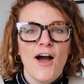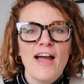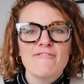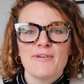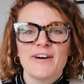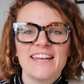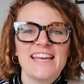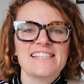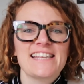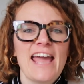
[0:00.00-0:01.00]
Hi everyone,
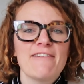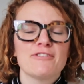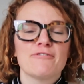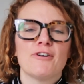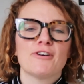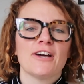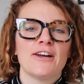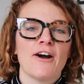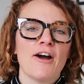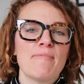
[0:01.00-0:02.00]
it's Kate from The Fold
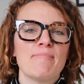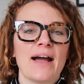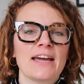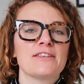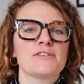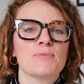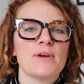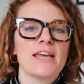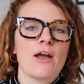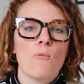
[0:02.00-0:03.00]
Line. I am back this
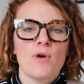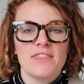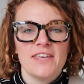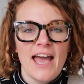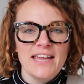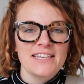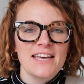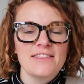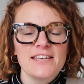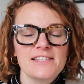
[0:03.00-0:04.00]
week with The
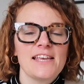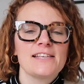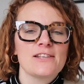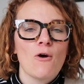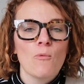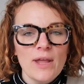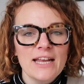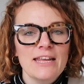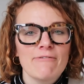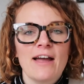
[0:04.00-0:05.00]
Edit. This is our
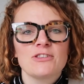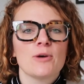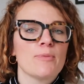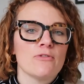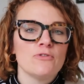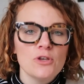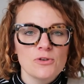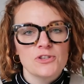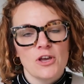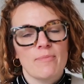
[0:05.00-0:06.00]
weekly roundup of new
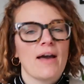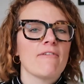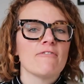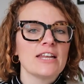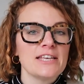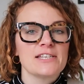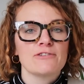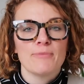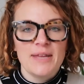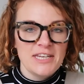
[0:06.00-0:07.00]
sewing pattern releases
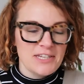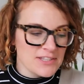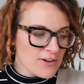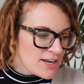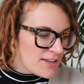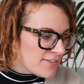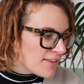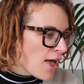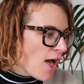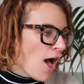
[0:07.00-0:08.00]
from indie designers.
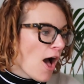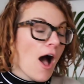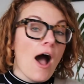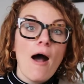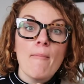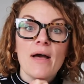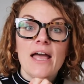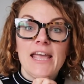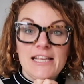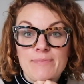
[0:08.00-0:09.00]

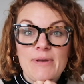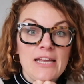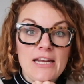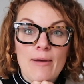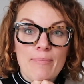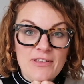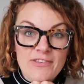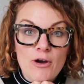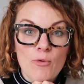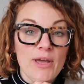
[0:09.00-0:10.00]
It's been a
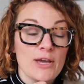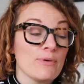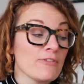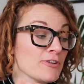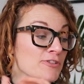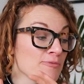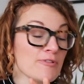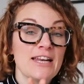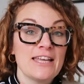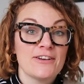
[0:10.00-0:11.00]
busier week. We've got some
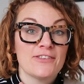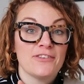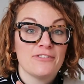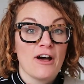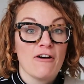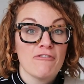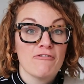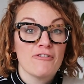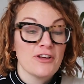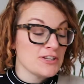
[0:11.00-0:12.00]
really good
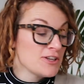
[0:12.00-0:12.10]
stuff.